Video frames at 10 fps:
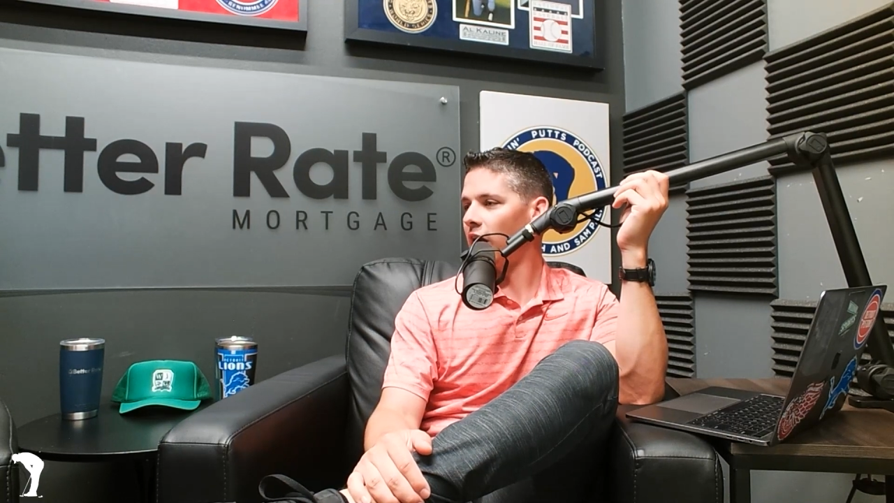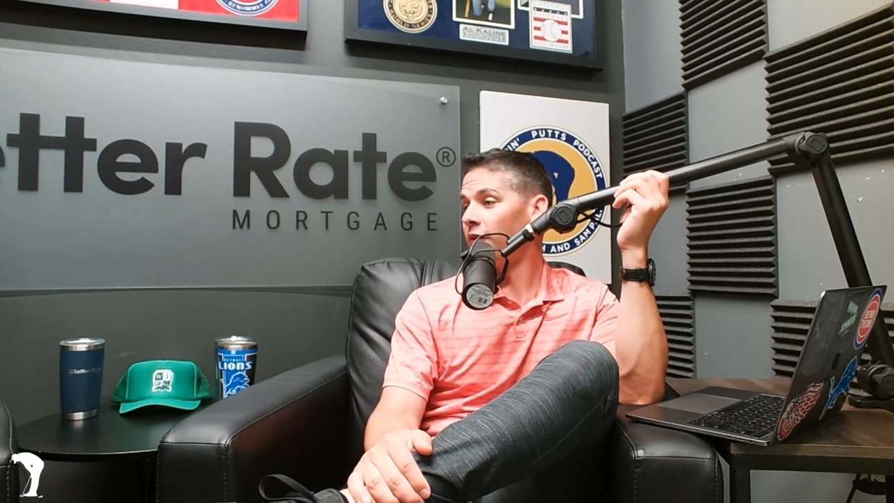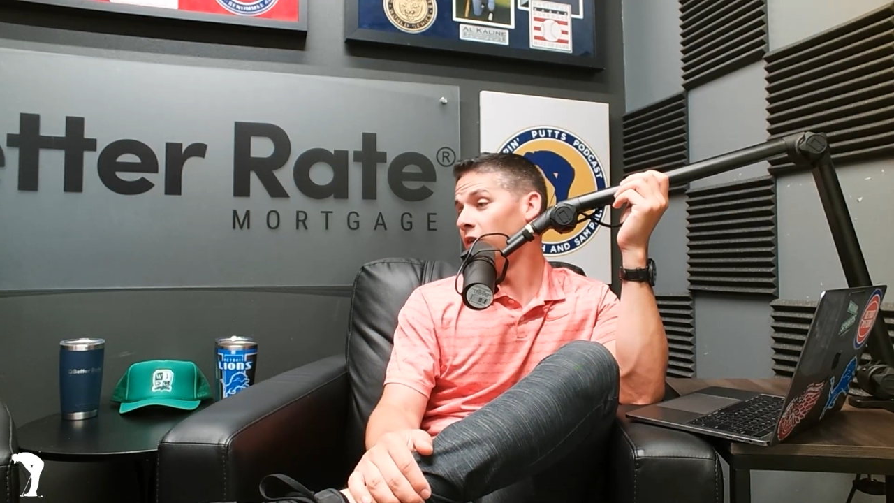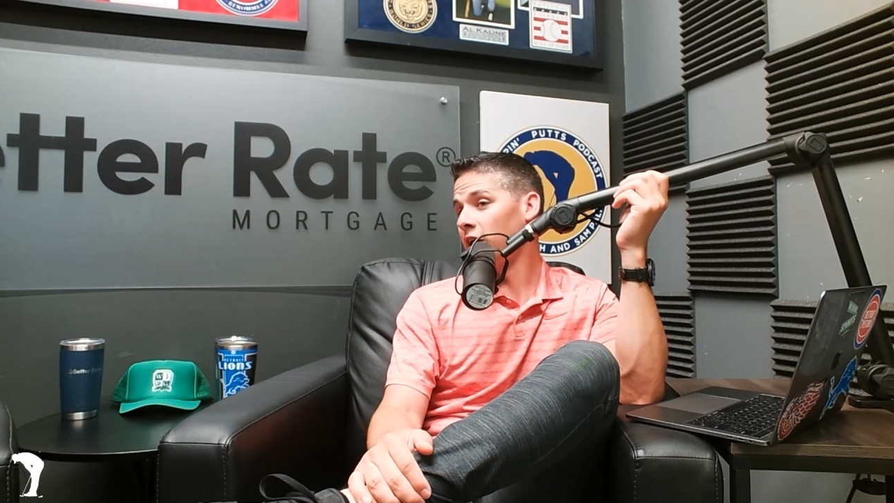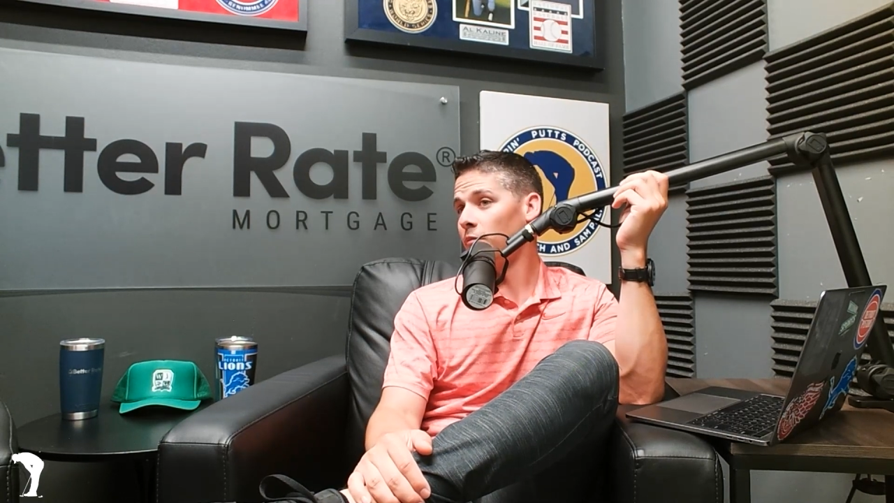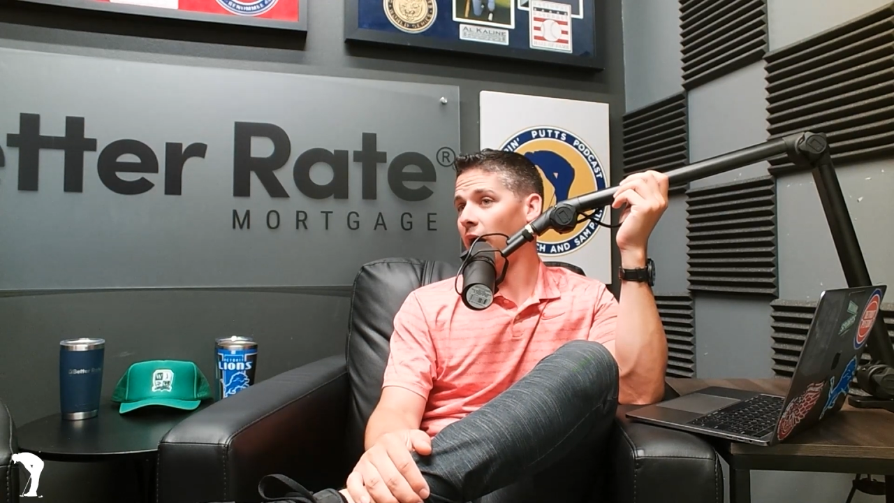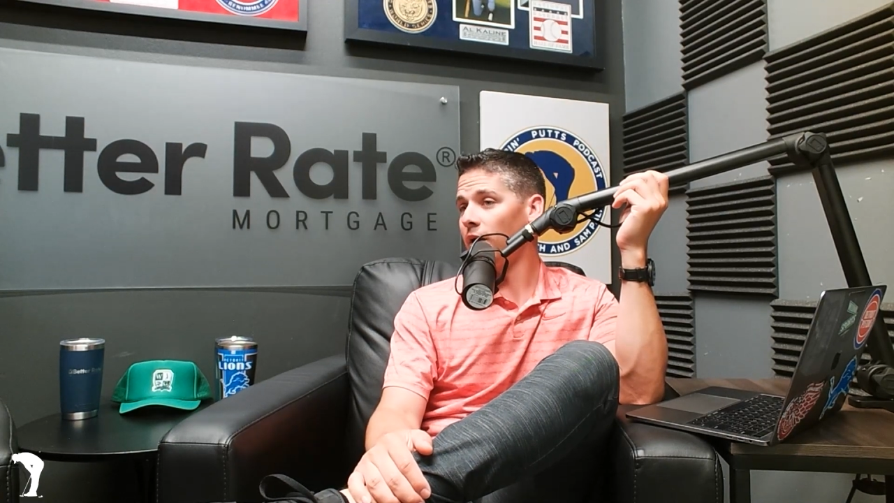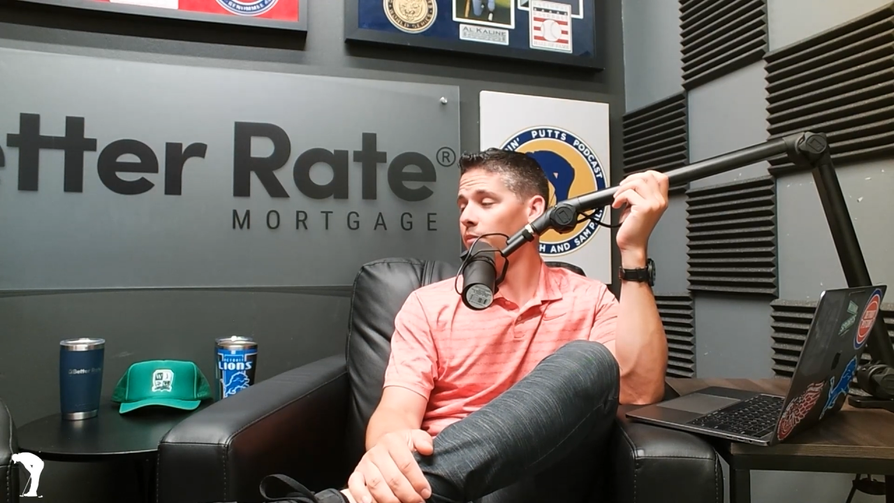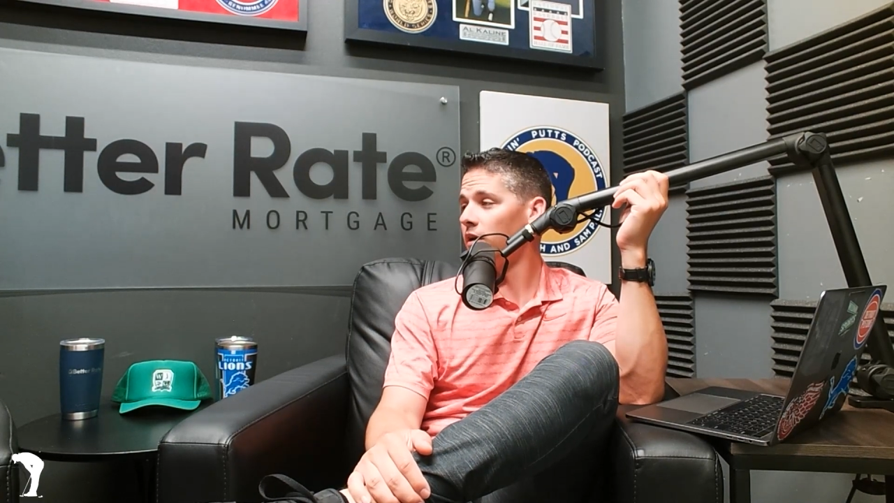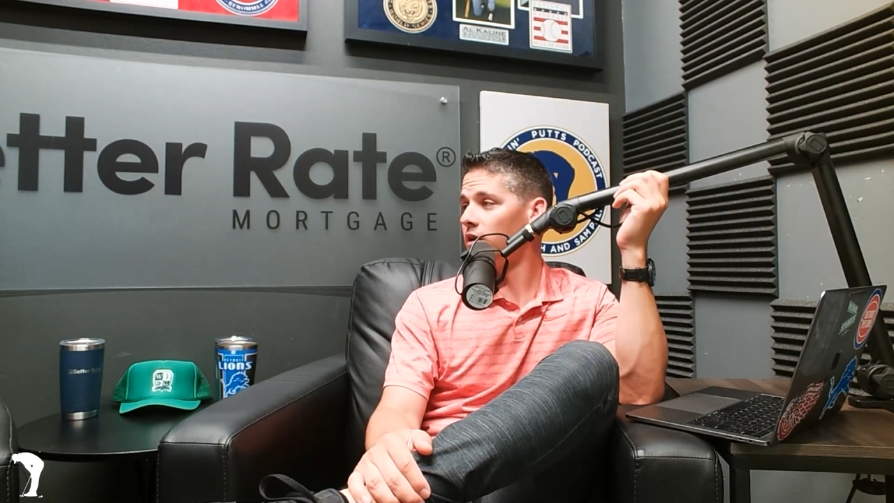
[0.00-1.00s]
I think, in my
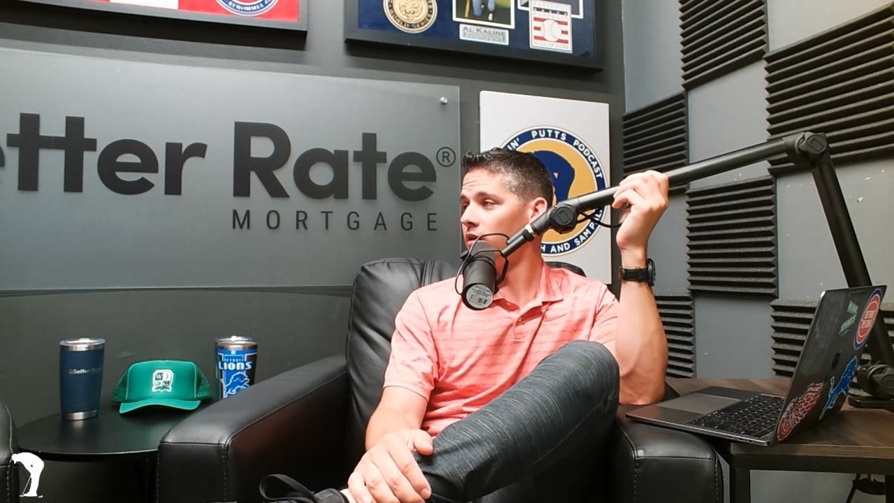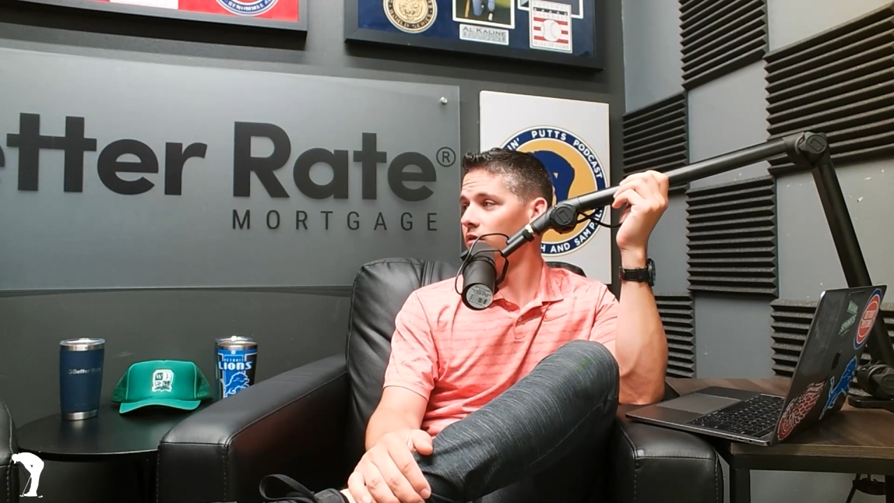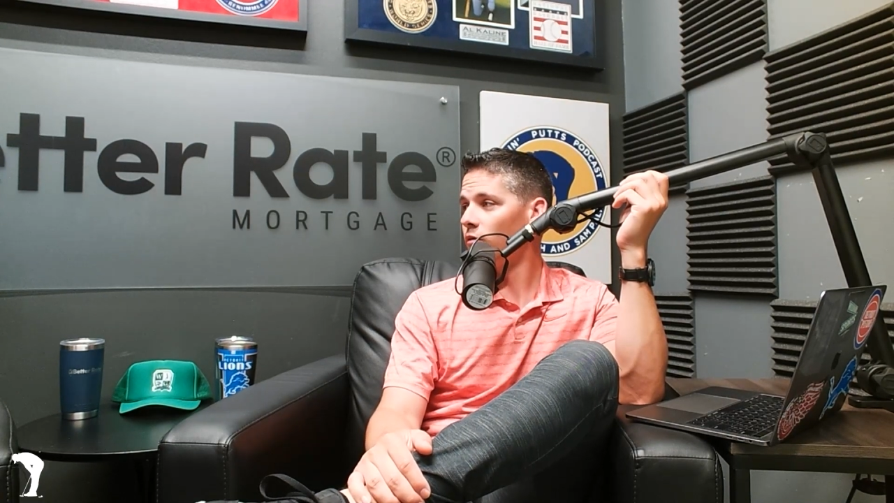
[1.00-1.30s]
opinion,